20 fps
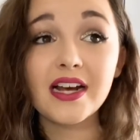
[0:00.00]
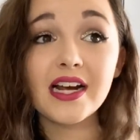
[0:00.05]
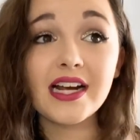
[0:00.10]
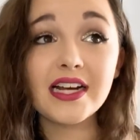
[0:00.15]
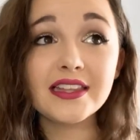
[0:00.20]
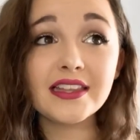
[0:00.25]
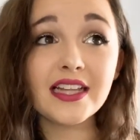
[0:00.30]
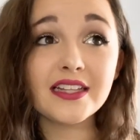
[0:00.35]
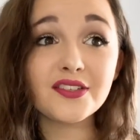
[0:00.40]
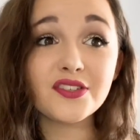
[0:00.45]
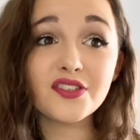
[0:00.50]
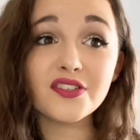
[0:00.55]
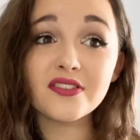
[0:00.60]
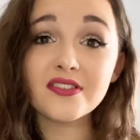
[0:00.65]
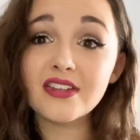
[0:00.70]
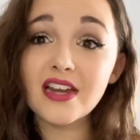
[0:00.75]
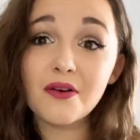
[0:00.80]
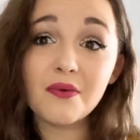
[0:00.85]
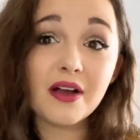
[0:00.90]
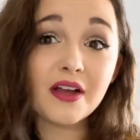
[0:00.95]
and that's
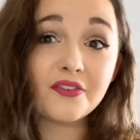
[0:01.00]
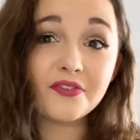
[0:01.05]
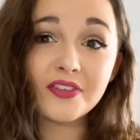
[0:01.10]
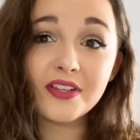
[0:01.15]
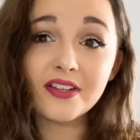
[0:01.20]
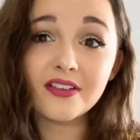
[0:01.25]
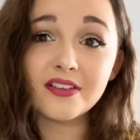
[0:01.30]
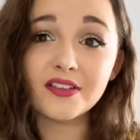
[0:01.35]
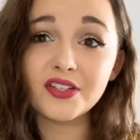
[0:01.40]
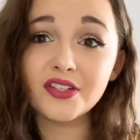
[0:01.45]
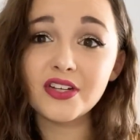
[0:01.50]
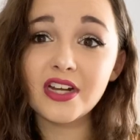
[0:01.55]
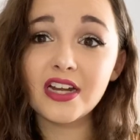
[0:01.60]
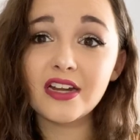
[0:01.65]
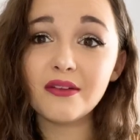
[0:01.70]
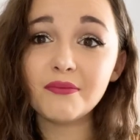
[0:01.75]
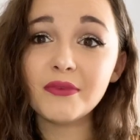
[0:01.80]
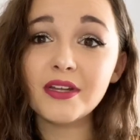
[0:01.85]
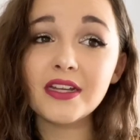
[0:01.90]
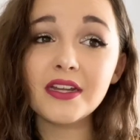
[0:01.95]
just how I feel do you know
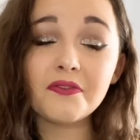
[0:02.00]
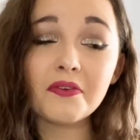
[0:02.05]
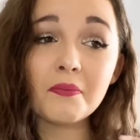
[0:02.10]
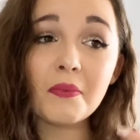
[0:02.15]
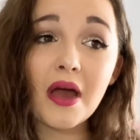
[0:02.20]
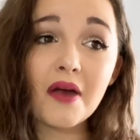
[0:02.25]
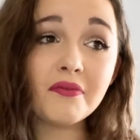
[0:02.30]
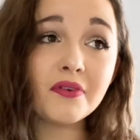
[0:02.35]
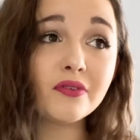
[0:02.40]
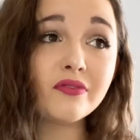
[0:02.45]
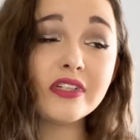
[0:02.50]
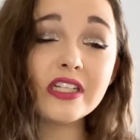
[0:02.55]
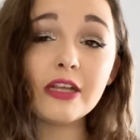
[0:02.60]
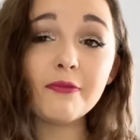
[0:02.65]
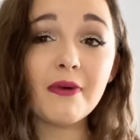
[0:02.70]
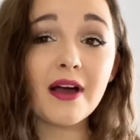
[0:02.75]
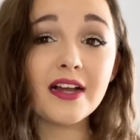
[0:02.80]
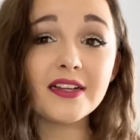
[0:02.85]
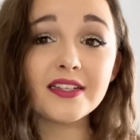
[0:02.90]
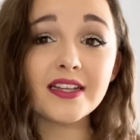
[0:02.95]
what I mean if I'm having a really
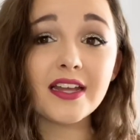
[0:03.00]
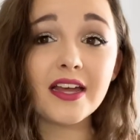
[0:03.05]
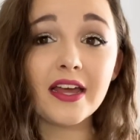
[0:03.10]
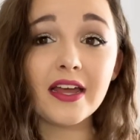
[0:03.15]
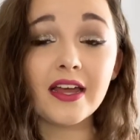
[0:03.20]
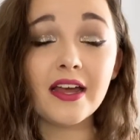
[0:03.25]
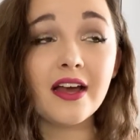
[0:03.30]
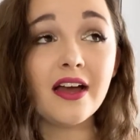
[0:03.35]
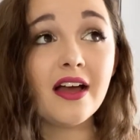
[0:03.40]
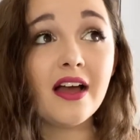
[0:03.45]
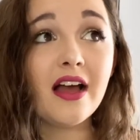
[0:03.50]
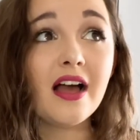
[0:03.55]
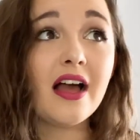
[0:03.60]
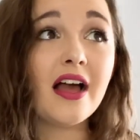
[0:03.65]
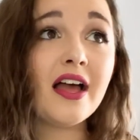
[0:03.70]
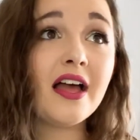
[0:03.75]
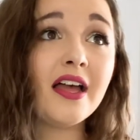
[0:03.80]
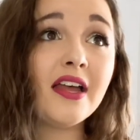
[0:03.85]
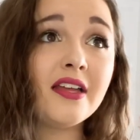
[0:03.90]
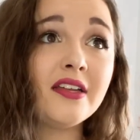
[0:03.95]
bad day
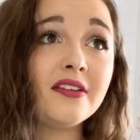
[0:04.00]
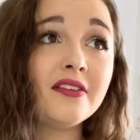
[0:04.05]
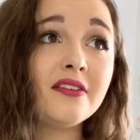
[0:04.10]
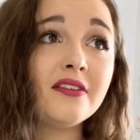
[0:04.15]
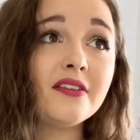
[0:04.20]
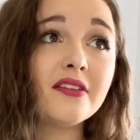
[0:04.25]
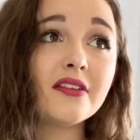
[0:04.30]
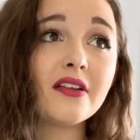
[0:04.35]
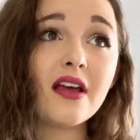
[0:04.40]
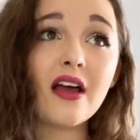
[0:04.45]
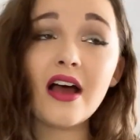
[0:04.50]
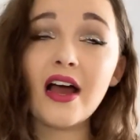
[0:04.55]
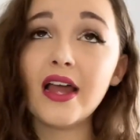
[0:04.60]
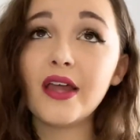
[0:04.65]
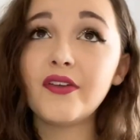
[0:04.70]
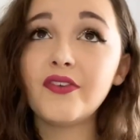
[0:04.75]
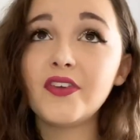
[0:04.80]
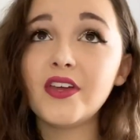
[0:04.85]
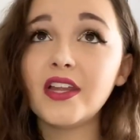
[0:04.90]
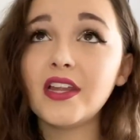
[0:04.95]
and
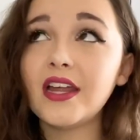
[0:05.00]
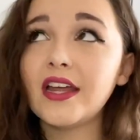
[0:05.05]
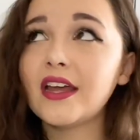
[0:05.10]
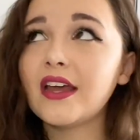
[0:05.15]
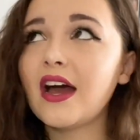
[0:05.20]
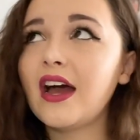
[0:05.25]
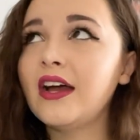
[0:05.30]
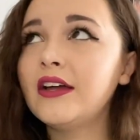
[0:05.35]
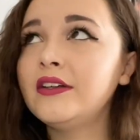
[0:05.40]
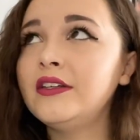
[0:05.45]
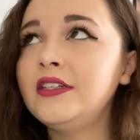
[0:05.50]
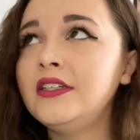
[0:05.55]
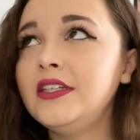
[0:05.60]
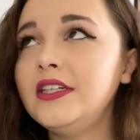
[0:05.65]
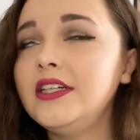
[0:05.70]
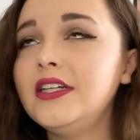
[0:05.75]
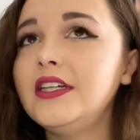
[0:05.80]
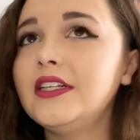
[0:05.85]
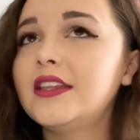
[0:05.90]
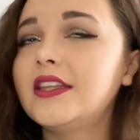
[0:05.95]
I feel like I
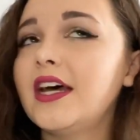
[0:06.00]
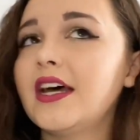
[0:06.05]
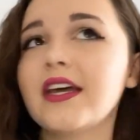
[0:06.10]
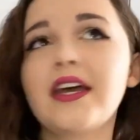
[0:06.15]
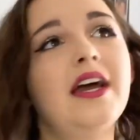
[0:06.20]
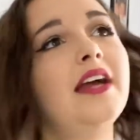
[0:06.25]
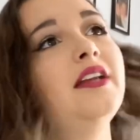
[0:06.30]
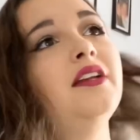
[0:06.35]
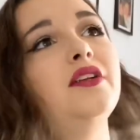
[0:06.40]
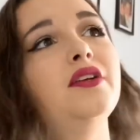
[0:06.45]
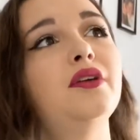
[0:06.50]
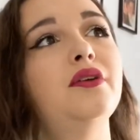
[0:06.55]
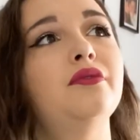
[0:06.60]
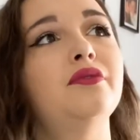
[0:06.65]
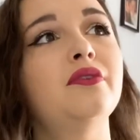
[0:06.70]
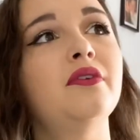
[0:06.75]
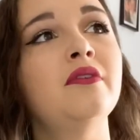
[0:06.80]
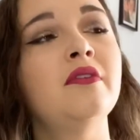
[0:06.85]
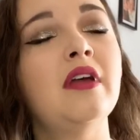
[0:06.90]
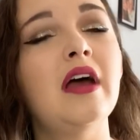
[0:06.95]
need that kind
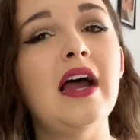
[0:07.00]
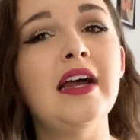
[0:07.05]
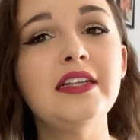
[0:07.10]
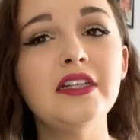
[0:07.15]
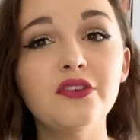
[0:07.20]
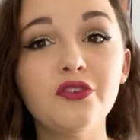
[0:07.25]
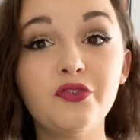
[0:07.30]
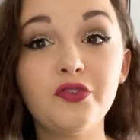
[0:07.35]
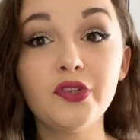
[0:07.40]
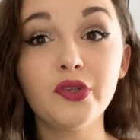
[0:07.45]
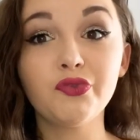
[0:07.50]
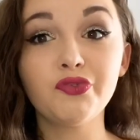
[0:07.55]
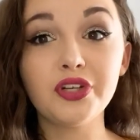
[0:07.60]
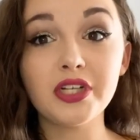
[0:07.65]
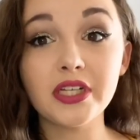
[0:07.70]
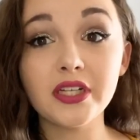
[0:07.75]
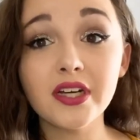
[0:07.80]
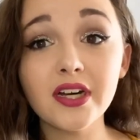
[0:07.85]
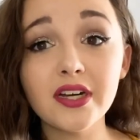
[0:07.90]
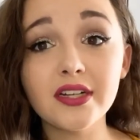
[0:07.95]
of I need to feel
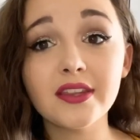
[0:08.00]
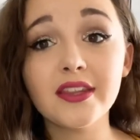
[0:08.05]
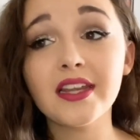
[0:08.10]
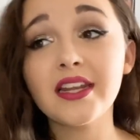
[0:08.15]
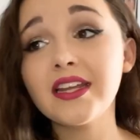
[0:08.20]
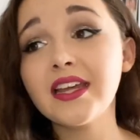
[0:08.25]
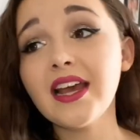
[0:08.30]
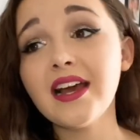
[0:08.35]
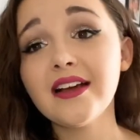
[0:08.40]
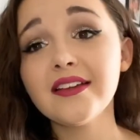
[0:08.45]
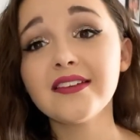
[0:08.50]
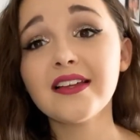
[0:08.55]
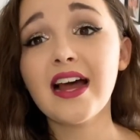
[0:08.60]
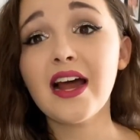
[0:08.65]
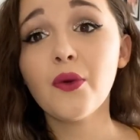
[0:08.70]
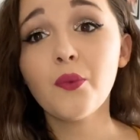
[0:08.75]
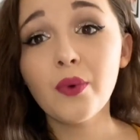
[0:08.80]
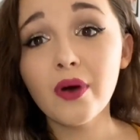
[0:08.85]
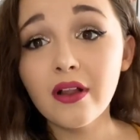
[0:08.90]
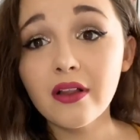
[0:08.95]
really good then yes
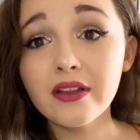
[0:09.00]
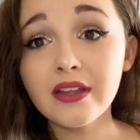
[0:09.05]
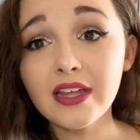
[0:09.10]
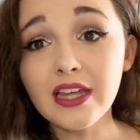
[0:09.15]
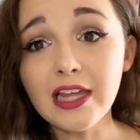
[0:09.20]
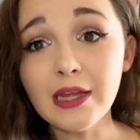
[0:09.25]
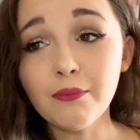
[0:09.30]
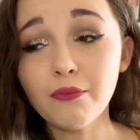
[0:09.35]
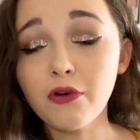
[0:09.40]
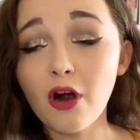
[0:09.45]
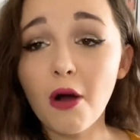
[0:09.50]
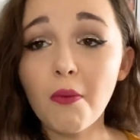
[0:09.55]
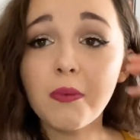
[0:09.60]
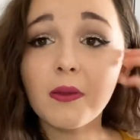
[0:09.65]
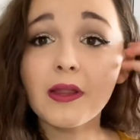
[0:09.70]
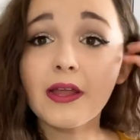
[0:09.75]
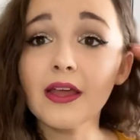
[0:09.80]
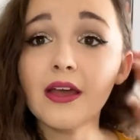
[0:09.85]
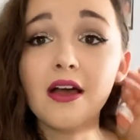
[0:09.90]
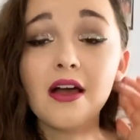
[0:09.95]
I will eat
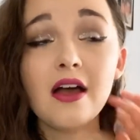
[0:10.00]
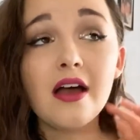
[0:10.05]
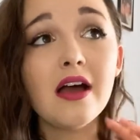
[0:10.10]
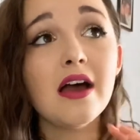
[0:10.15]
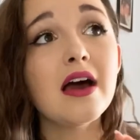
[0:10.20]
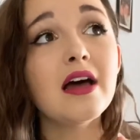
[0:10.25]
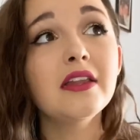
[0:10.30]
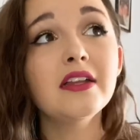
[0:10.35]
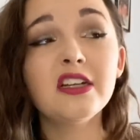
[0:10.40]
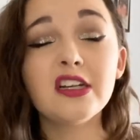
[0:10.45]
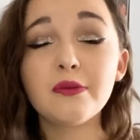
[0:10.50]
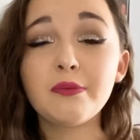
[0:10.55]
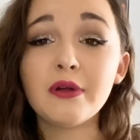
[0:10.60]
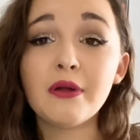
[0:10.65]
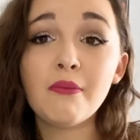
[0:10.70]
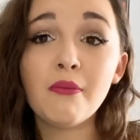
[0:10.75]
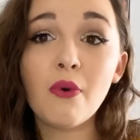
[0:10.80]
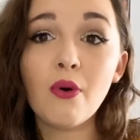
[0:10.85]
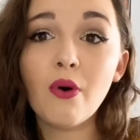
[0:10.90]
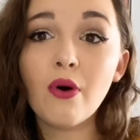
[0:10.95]
probably a little
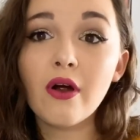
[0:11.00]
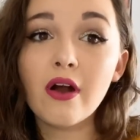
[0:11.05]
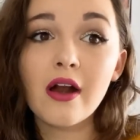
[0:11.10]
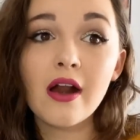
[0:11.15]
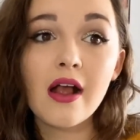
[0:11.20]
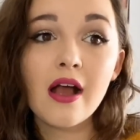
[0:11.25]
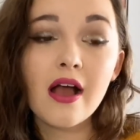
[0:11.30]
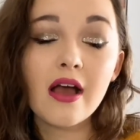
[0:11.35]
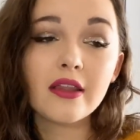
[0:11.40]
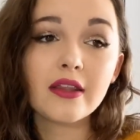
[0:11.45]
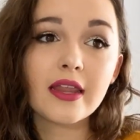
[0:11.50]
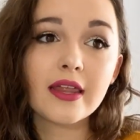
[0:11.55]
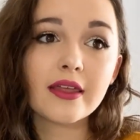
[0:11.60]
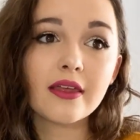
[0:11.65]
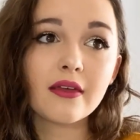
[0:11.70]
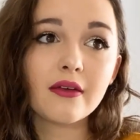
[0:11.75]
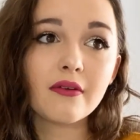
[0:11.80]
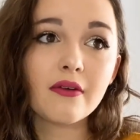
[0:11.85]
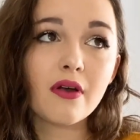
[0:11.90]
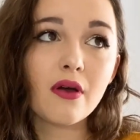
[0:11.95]
bit more
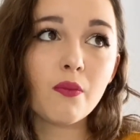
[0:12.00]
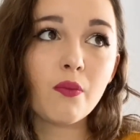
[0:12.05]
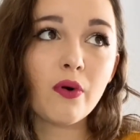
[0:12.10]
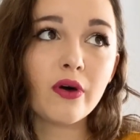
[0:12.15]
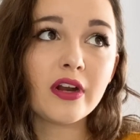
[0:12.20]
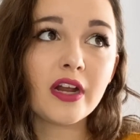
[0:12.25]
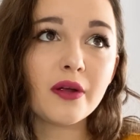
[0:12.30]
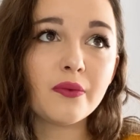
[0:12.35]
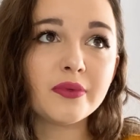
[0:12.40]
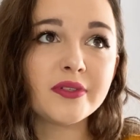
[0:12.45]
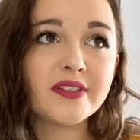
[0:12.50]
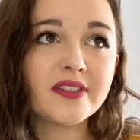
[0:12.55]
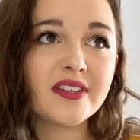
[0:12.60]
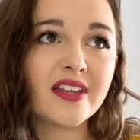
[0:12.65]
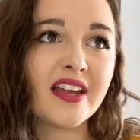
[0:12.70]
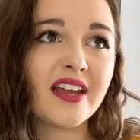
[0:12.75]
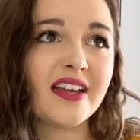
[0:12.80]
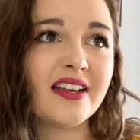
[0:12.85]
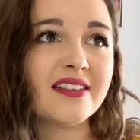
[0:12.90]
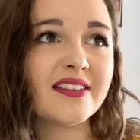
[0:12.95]
like what I would
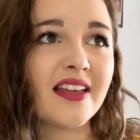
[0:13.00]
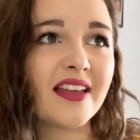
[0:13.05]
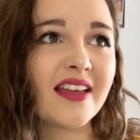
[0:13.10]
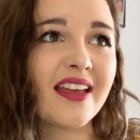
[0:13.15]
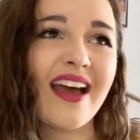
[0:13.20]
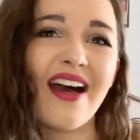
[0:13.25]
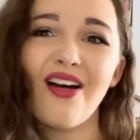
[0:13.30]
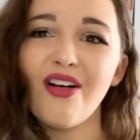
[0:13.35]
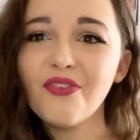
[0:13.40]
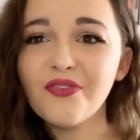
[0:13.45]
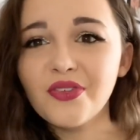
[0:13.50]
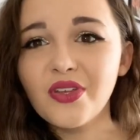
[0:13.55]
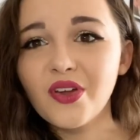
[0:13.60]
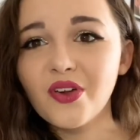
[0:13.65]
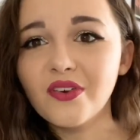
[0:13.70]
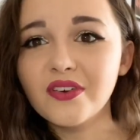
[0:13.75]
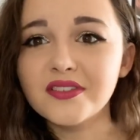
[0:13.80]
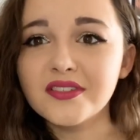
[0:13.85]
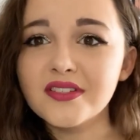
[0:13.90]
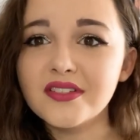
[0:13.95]
say is like
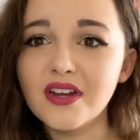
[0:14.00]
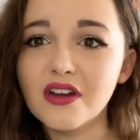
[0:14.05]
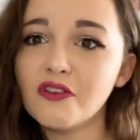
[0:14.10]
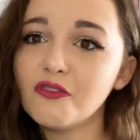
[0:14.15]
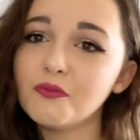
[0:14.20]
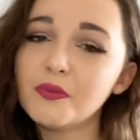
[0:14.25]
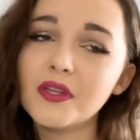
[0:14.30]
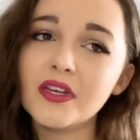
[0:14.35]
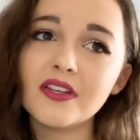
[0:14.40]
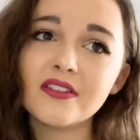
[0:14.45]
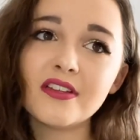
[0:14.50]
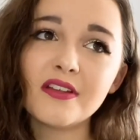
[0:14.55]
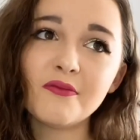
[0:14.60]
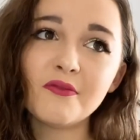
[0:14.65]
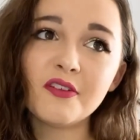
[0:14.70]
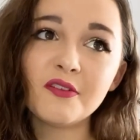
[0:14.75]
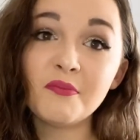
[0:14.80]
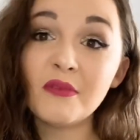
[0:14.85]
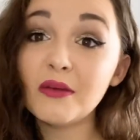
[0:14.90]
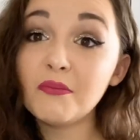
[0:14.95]
healthier and stuff because it
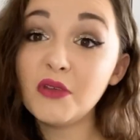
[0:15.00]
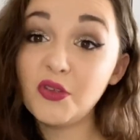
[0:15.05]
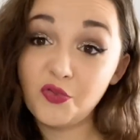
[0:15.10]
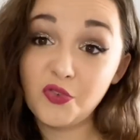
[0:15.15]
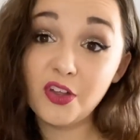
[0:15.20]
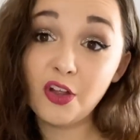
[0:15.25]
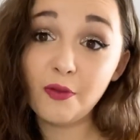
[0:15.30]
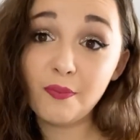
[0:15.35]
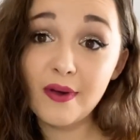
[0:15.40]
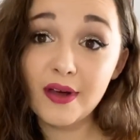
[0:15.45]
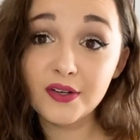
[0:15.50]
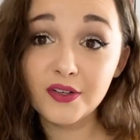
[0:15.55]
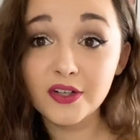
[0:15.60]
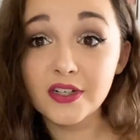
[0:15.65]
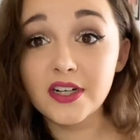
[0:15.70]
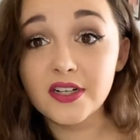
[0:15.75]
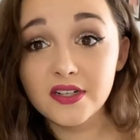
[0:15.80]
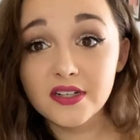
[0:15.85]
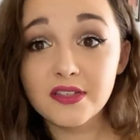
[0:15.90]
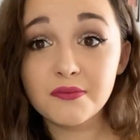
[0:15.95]
would make me feel better
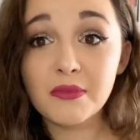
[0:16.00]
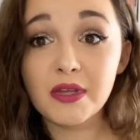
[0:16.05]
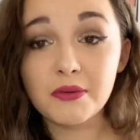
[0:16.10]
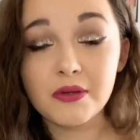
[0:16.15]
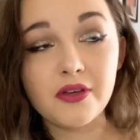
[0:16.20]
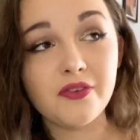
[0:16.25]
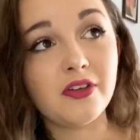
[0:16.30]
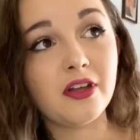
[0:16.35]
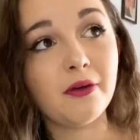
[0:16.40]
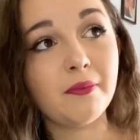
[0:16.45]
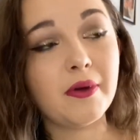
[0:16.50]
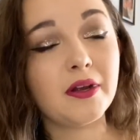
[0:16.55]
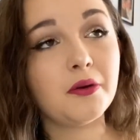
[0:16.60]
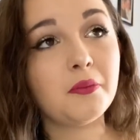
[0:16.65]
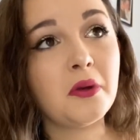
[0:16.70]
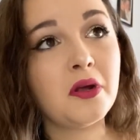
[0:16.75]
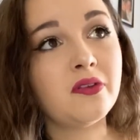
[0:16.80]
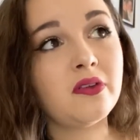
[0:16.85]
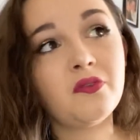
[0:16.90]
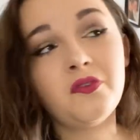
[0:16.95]
and it does make me feel better
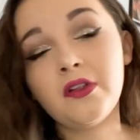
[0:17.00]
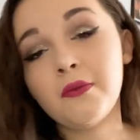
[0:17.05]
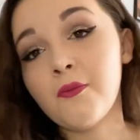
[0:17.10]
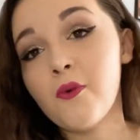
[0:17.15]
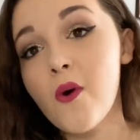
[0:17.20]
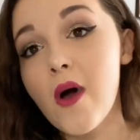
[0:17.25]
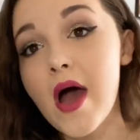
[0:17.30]
because I feel more